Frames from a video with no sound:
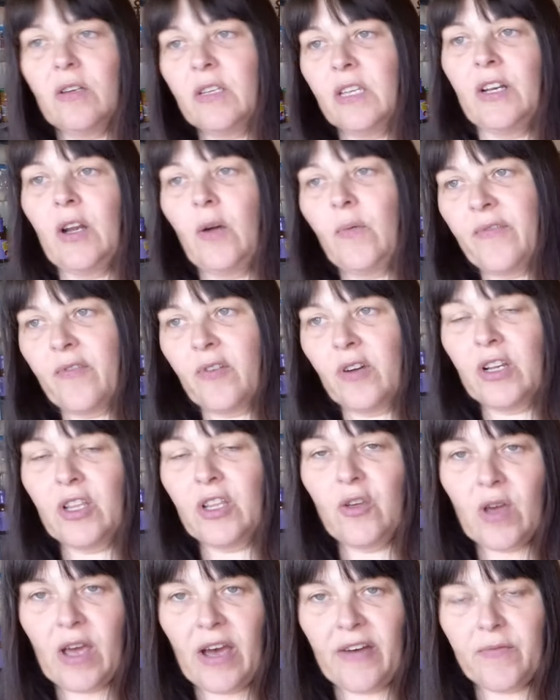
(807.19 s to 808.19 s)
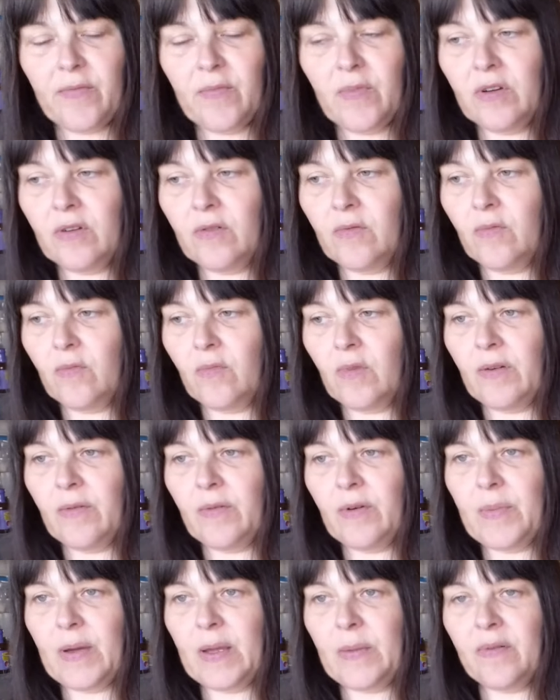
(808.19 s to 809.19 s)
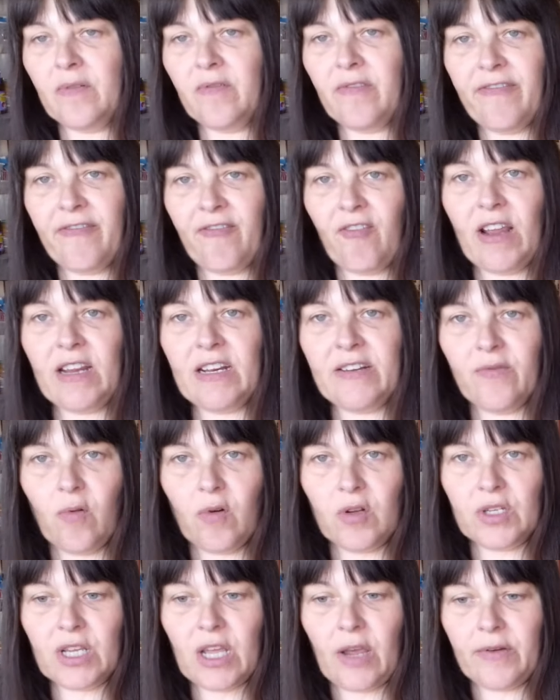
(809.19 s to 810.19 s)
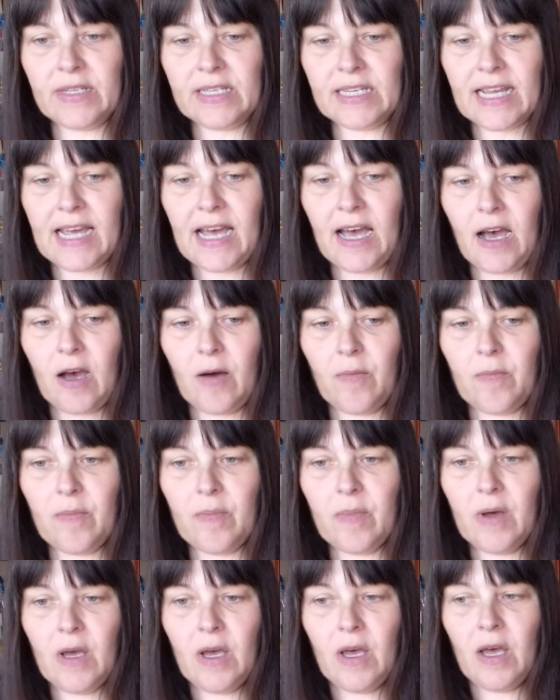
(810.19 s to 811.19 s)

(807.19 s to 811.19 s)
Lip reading: you know, we've got a new government, but people are afraid of what's going to come.